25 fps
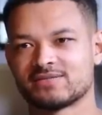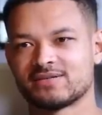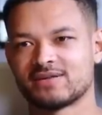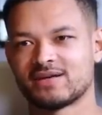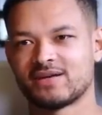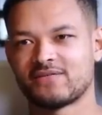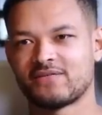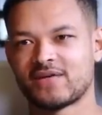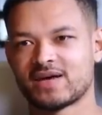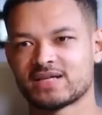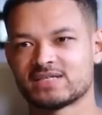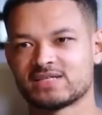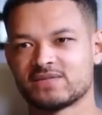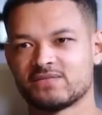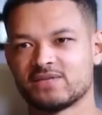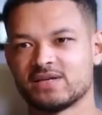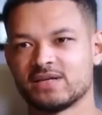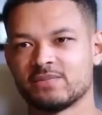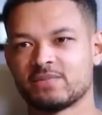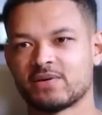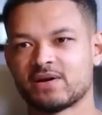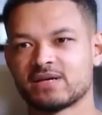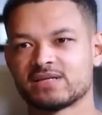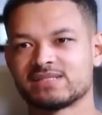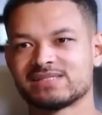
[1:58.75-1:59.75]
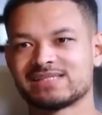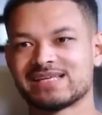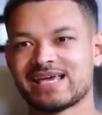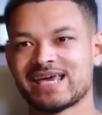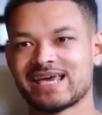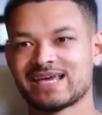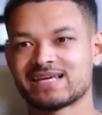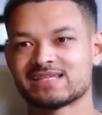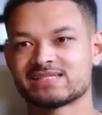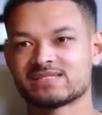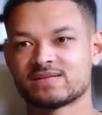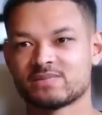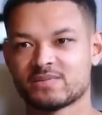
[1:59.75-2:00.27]
effectively by
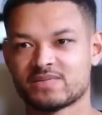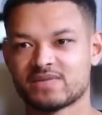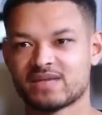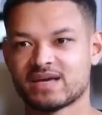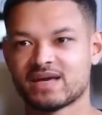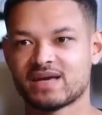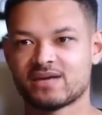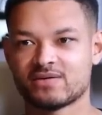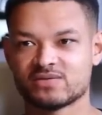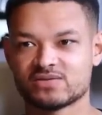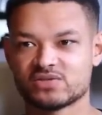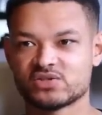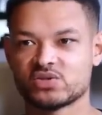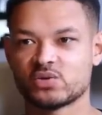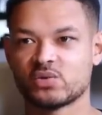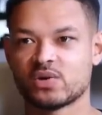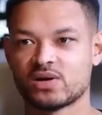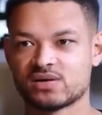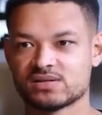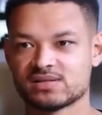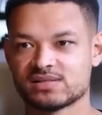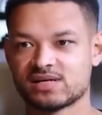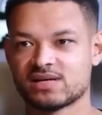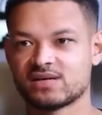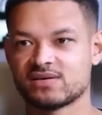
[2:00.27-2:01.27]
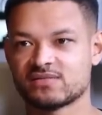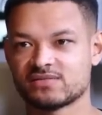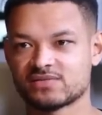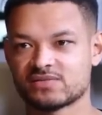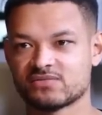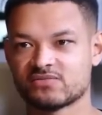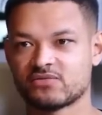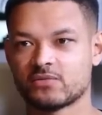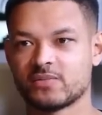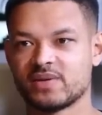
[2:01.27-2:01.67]
saying something else to ourselves mm-hmm.